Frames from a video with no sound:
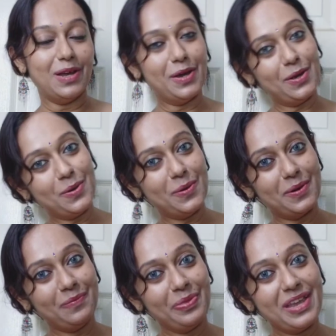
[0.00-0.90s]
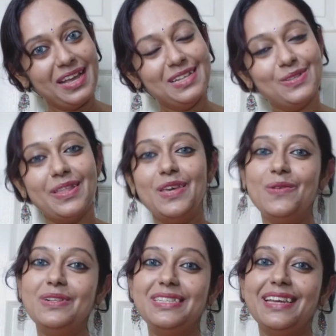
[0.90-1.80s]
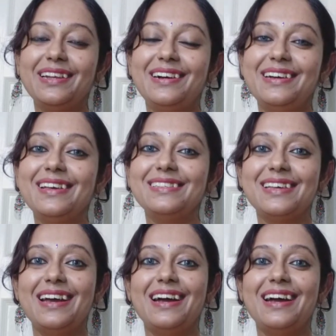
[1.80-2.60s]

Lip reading: icon. So thank you once again guys.